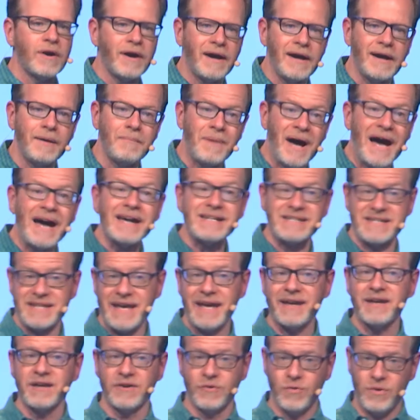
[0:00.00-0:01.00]

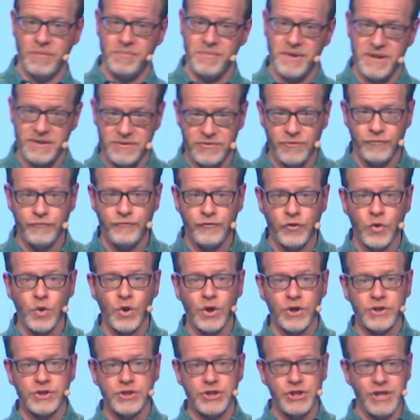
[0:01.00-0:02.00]
high-tech equipment
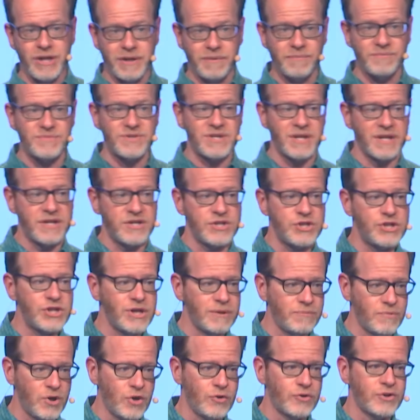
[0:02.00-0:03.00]
for gyms and
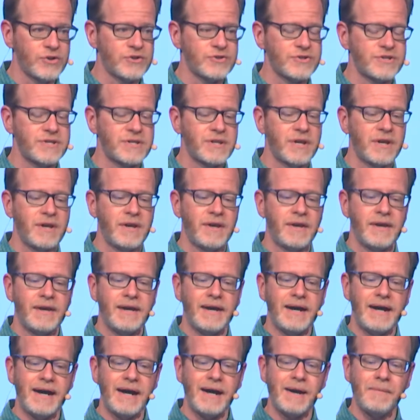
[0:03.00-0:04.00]
gym owners.
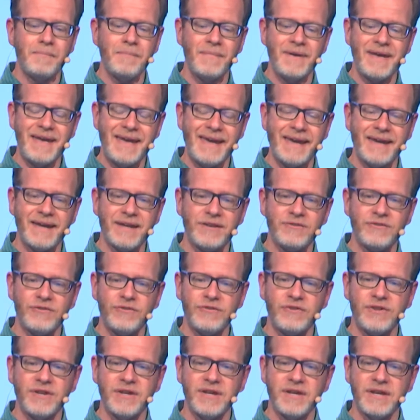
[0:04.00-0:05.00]

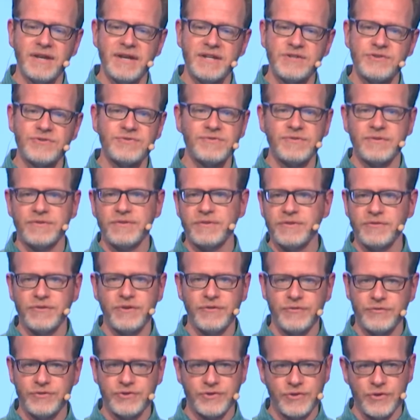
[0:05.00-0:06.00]
As
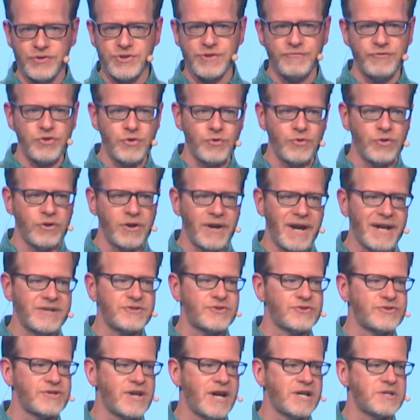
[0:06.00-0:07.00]
those of you who are
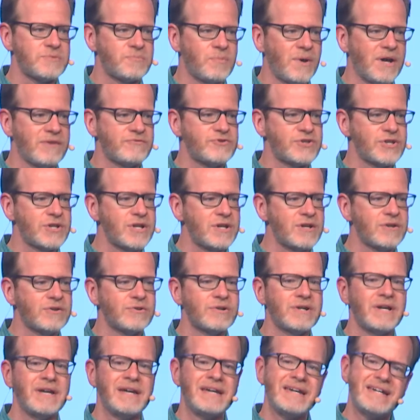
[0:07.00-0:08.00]
exercise buffs
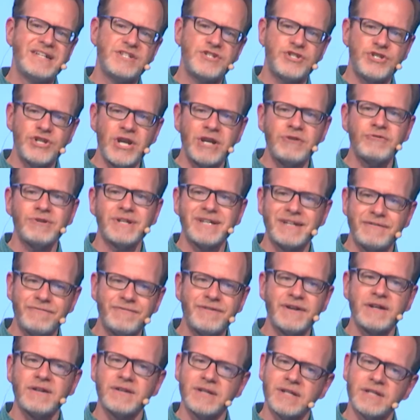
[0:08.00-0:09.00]
know, it's generally a
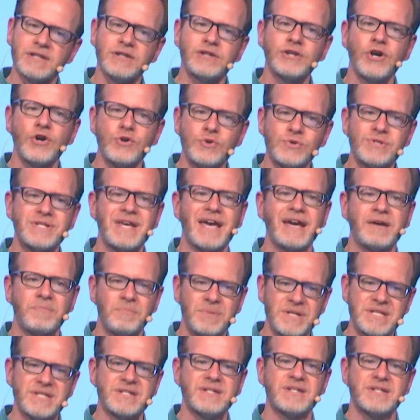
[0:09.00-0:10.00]
fairly low-tech
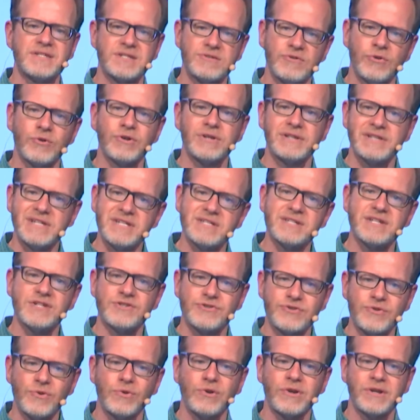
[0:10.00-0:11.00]
business, or at least
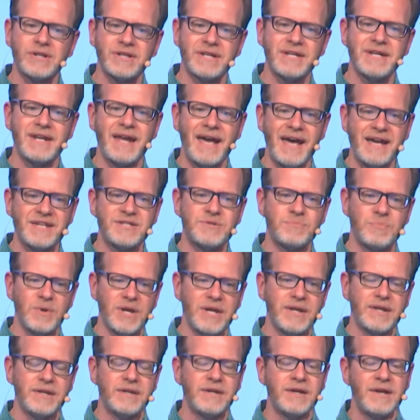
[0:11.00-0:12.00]
historically it has
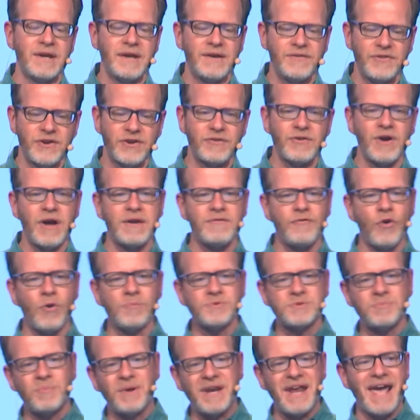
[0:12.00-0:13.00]
been. They've kind of
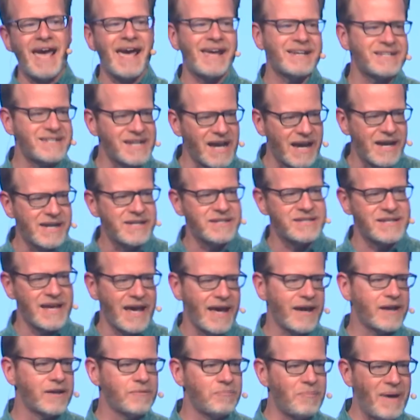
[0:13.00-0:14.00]
almost been
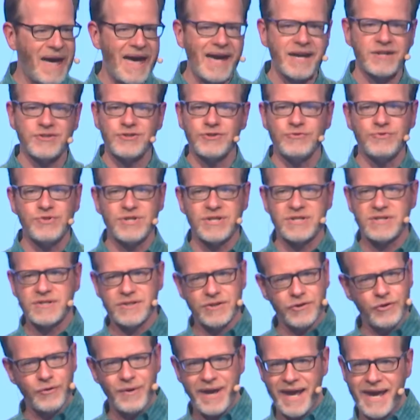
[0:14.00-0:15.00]
anti-tech, back to just
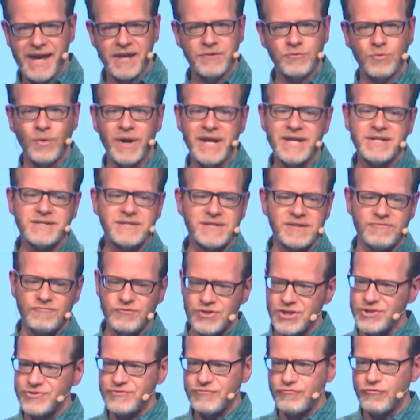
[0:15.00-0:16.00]
hand weights and
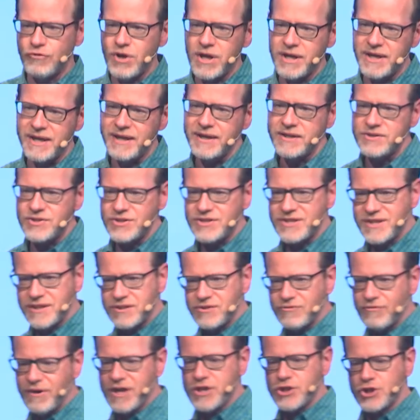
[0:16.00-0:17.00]
just running and just get
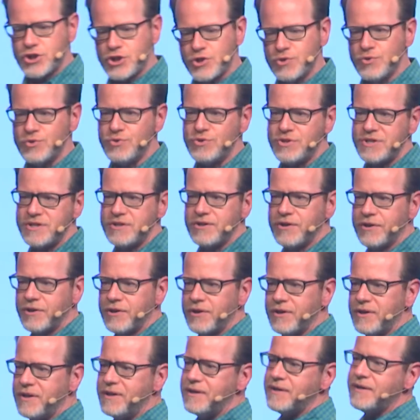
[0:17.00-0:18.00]
the right shoes and you're
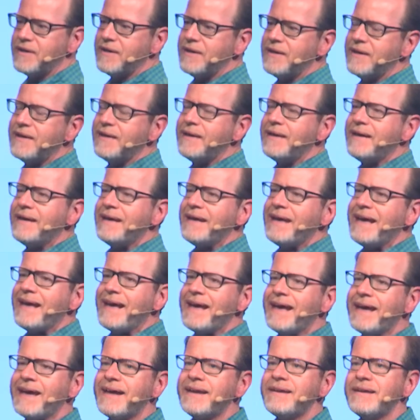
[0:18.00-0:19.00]
good.
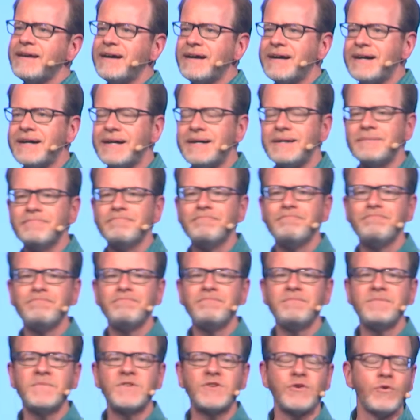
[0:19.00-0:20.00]
And
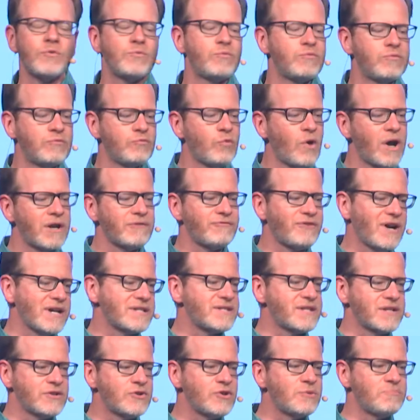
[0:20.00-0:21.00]
so Whattaphi's
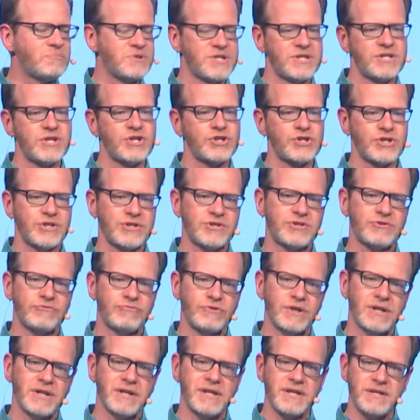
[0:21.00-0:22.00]
in a good position to
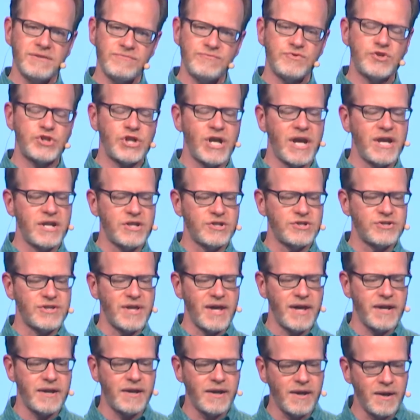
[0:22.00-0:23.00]
really change
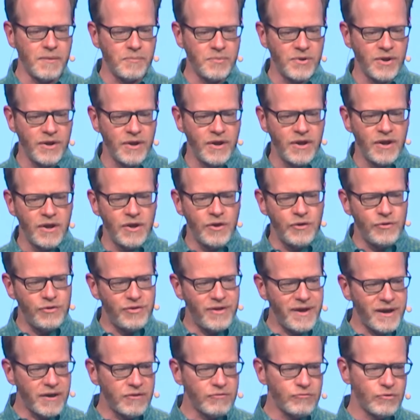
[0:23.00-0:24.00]
that up.
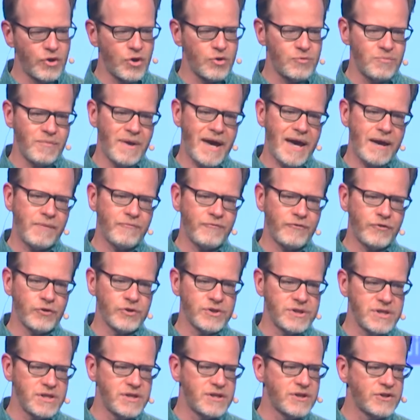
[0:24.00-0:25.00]
Their roadmap for
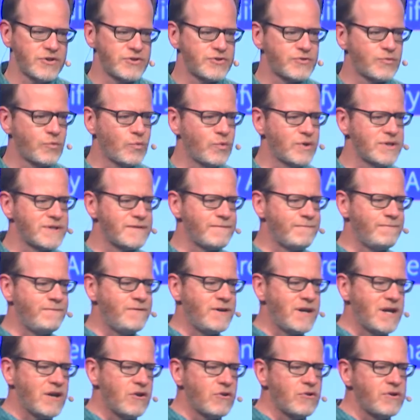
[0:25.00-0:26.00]
years was
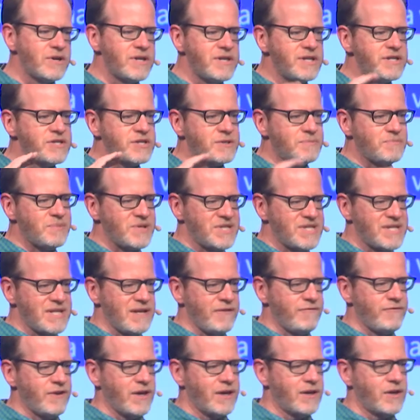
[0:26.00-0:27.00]
very
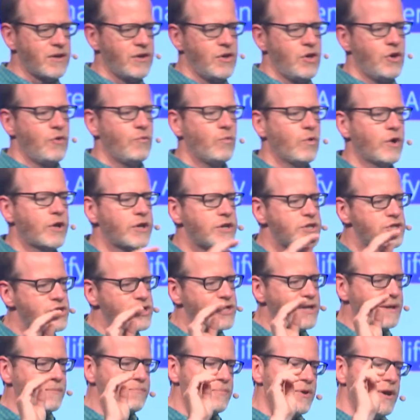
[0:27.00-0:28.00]
specific. We're going to
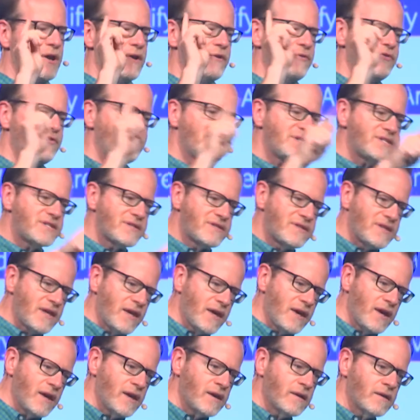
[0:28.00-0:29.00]
ship this
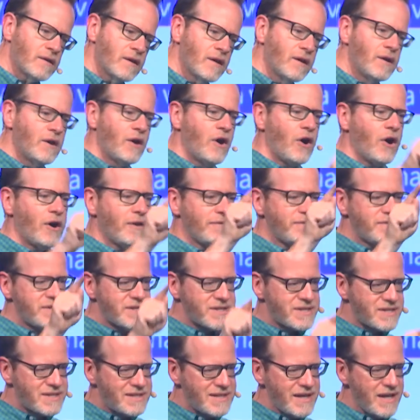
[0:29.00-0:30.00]
thing on
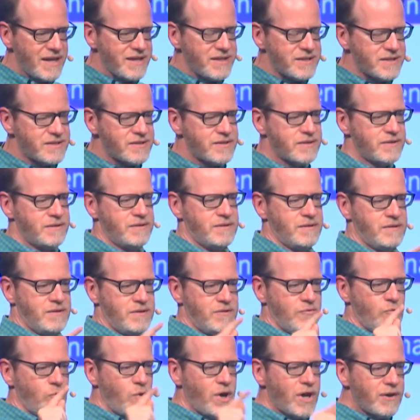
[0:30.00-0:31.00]
this date.
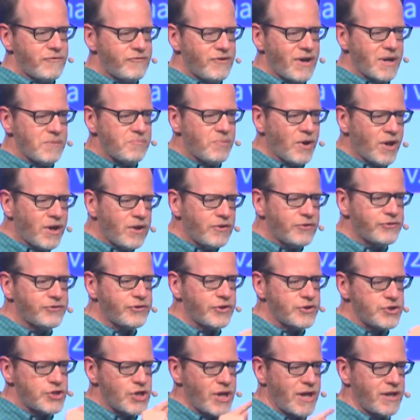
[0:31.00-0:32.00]
Whattaphi Pulse
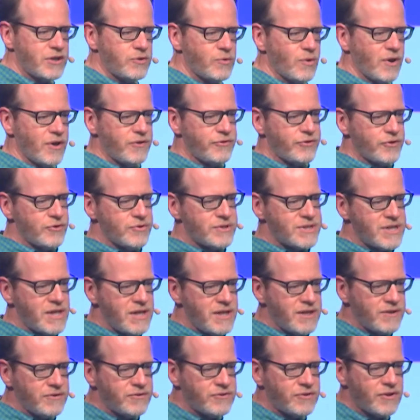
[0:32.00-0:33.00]
on January
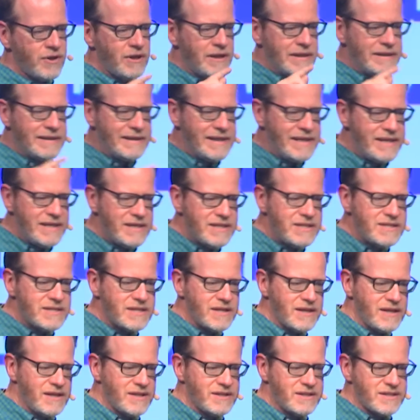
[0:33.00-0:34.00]
13th. Leads,
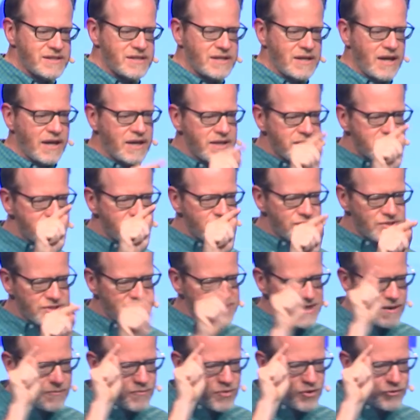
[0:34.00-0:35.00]
Insights,
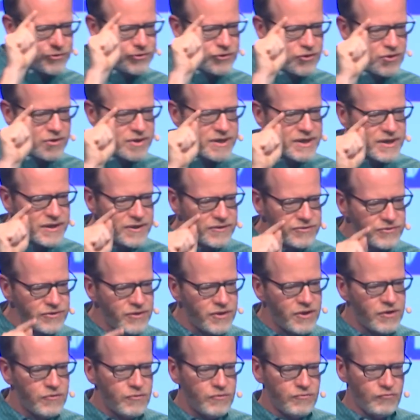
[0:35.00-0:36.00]
December 30th,
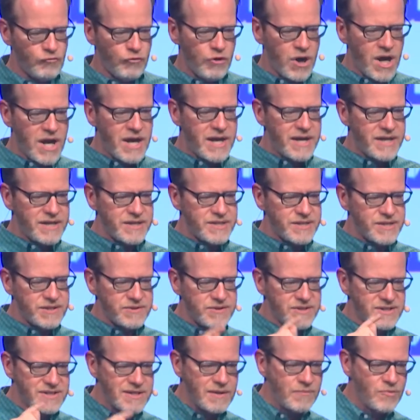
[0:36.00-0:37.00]
Rise,
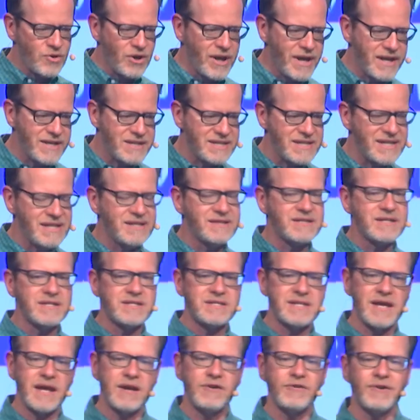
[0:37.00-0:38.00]
December 18th,
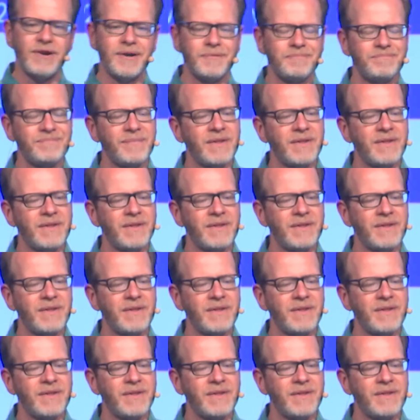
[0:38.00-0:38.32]
etc.